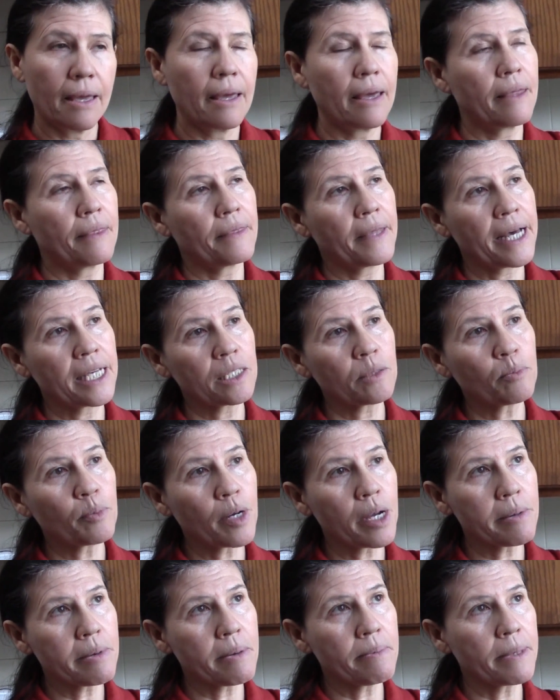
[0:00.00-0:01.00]
and that's
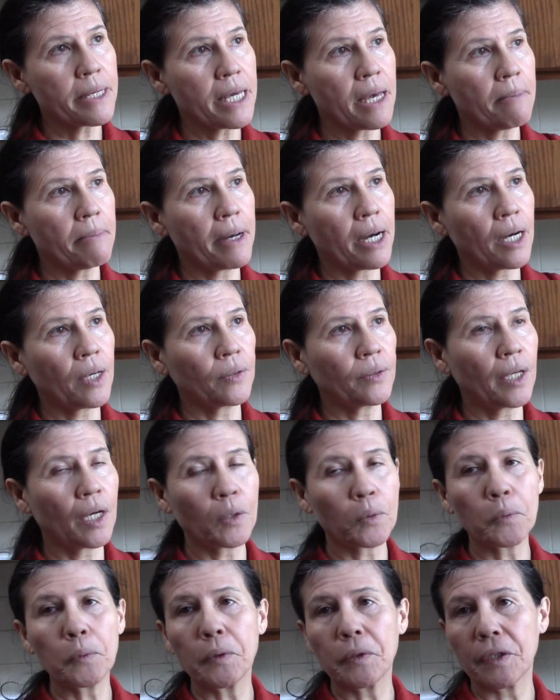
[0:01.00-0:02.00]
probably about
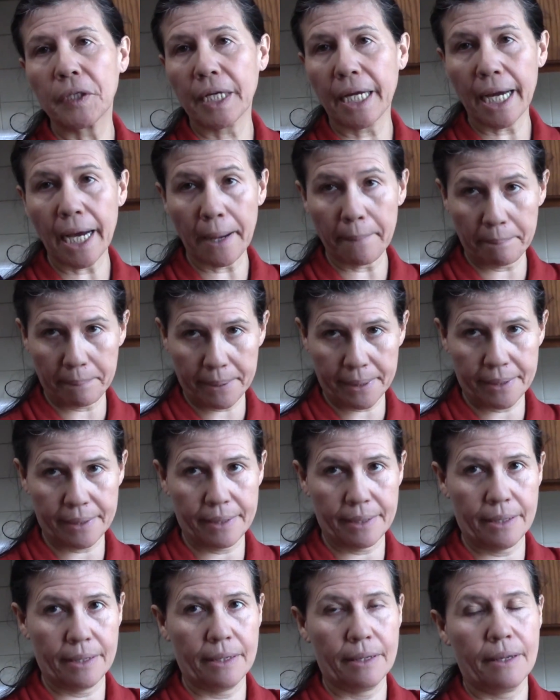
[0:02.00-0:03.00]
a quarter cup
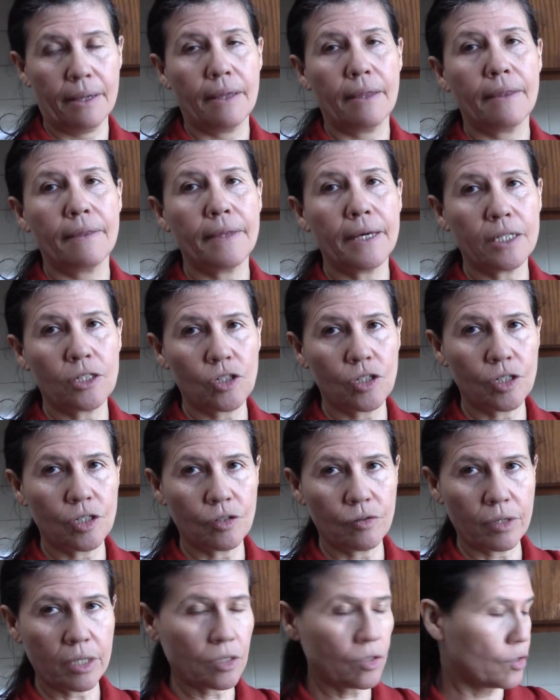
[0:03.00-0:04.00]
that she
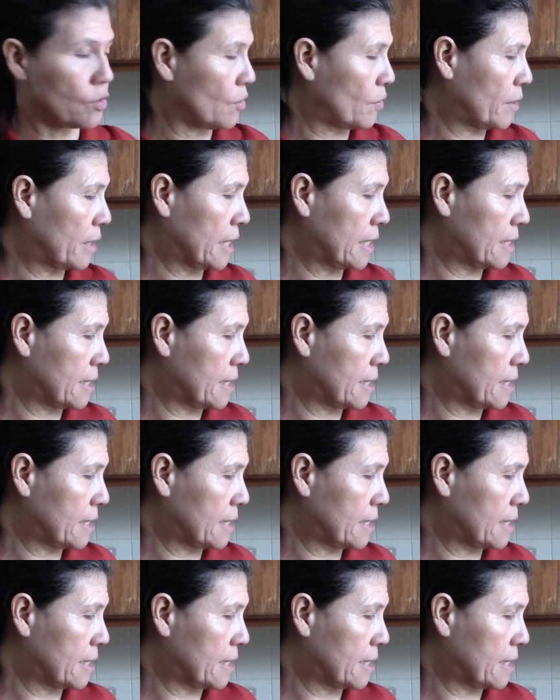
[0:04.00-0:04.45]
drinks. So it